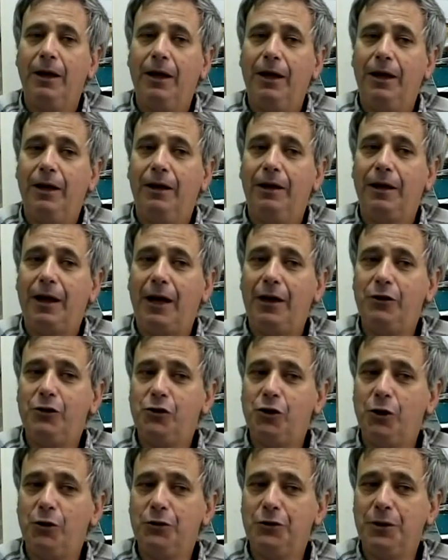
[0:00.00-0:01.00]
And I
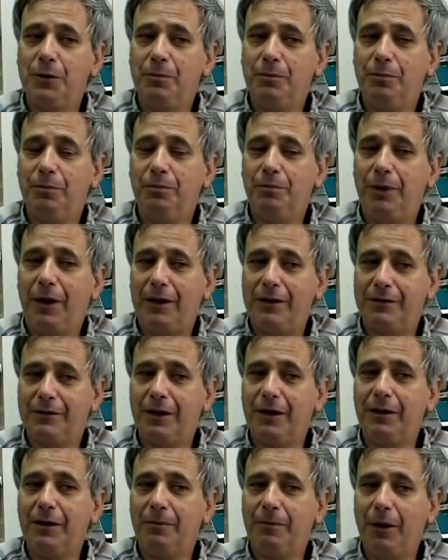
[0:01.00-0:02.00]

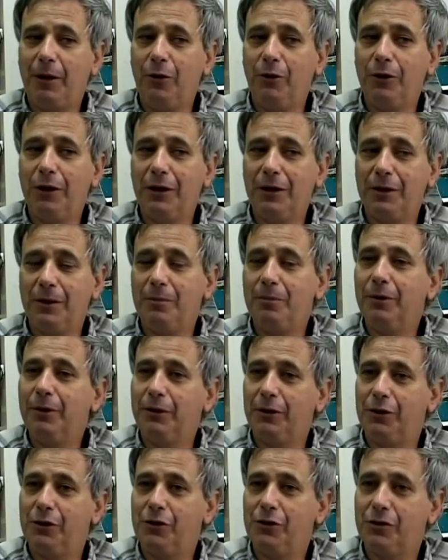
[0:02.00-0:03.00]
started by looking at the
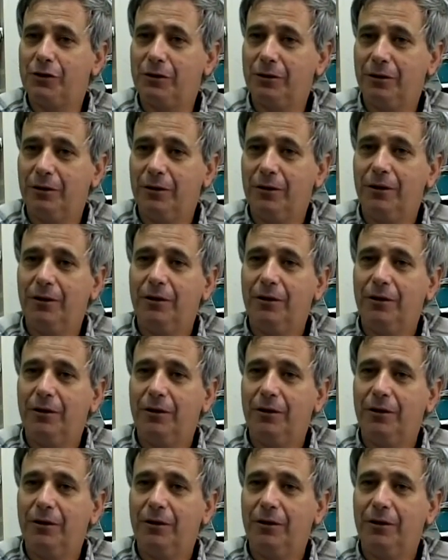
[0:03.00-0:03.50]
British